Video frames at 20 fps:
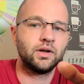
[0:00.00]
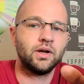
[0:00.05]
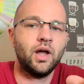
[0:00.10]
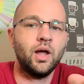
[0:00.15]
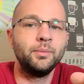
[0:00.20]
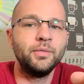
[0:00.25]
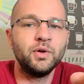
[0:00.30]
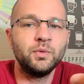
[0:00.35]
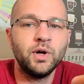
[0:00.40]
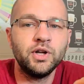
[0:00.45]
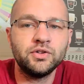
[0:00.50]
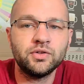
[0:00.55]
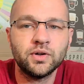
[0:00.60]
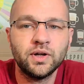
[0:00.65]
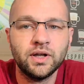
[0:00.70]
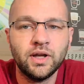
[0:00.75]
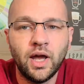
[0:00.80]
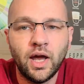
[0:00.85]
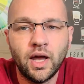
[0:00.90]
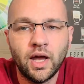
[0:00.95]
i'll be
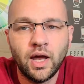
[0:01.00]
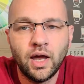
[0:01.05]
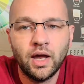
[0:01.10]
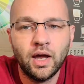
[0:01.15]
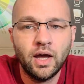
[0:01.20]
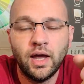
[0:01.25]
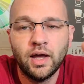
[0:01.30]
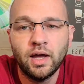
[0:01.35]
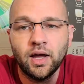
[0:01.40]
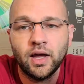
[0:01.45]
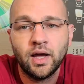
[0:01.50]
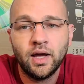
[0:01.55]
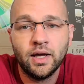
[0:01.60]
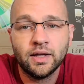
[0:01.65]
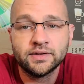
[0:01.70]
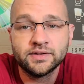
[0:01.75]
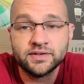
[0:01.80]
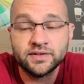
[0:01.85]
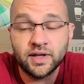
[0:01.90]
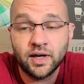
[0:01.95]
wintering
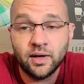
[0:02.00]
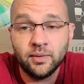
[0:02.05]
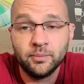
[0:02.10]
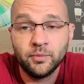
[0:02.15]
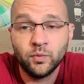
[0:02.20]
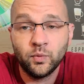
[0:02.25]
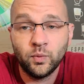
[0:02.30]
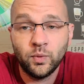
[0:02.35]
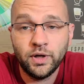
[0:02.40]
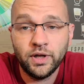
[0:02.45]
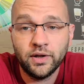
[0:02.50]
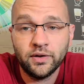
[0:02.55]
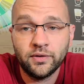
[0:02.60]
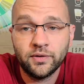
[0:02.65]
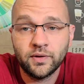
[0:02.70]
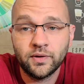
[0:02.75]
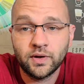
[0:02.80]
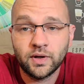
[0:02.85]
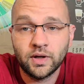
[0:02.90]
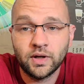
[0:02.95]
uh, some
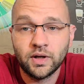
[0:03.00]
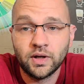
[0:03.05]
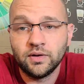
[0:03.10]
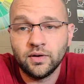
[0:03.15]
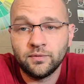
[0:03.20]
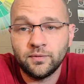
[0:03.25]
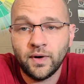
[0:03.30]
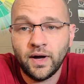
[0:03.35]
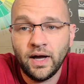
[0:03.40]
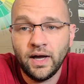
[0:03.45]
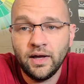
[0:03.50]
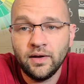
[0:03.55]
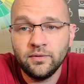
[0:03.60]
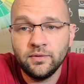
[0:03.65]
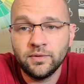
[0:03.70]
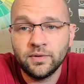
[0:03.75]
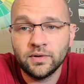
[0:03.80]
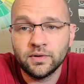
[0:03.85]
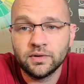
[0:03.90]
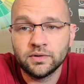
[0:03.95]
with the
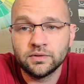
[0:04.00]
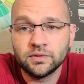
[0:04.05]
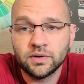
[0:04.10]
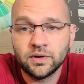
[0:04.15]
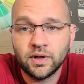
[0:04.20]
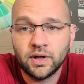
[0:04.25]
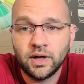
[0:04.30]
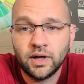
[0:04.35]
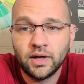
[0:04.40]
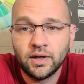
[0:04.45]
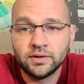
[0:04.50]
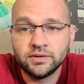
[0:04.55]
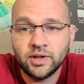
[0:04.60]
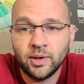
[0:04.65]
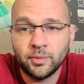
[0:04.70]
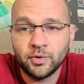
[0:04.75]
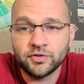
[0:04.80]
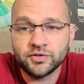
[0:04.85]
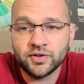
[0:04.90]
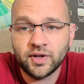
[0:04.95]
five uh,
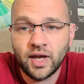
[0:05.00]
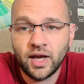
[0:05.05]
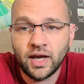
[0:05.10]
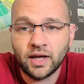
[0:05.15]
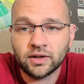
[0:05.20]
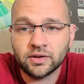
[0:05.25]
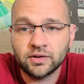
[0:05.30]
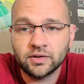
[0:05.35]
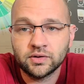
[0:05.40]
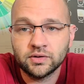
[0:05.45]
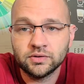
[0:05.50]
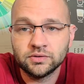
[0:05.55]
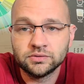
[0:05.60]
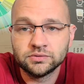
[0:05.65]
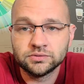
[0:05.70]
double stacked